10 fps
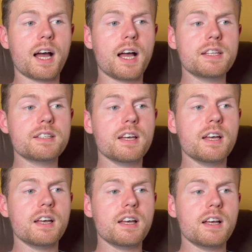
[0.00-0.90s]
and
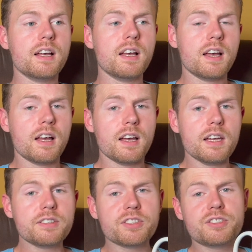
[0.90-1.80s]

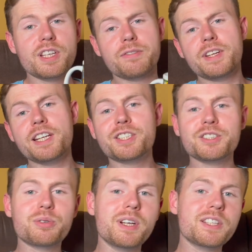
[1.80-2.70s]
it's the T F Nation
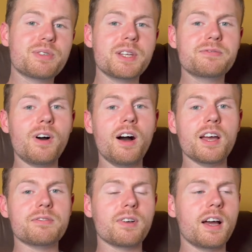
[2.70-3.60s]
twenty
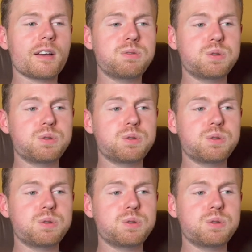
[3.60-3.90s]
twenty-five, like,